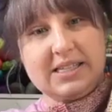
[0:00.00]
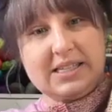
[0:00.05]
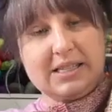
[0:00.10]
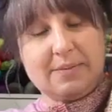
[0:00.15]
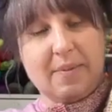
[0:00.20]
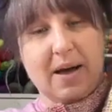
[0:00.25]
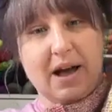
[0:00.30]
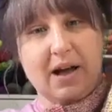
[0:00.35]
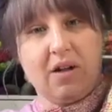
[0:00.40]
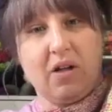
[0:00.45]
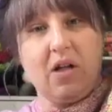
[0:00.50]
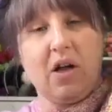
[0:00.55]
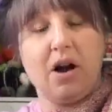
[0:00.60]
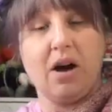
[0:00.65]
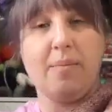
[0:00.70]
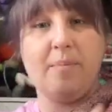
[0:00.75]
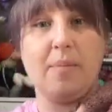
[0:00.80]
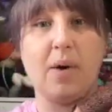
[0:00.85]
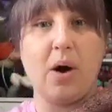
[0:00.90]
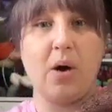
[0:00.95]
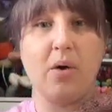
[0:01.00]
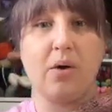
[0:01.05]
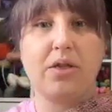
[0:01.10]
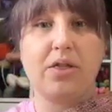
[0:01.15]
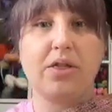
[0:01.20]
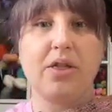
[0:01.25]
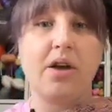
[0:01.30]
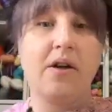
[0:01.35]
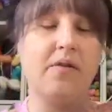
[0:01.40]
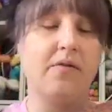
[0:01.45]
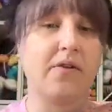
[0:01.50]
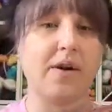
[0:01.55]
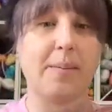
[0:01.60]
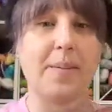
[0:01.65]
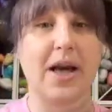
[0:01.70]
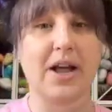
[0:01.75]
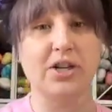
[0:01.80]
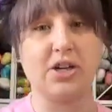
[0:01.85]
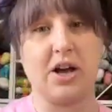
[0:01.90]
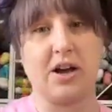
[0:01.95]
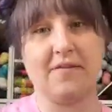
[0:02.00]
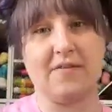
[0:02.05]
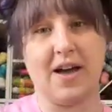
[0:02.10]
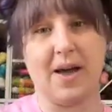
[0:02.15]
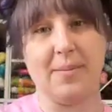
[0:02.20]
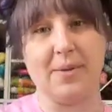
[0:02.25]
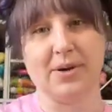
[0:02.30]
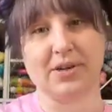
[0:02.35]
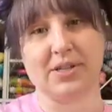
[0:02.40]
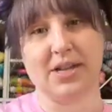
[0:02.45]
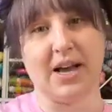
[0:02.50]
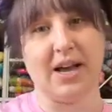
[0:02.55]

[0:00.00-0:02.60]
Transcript: speckle are both from Hedgehog Fibers.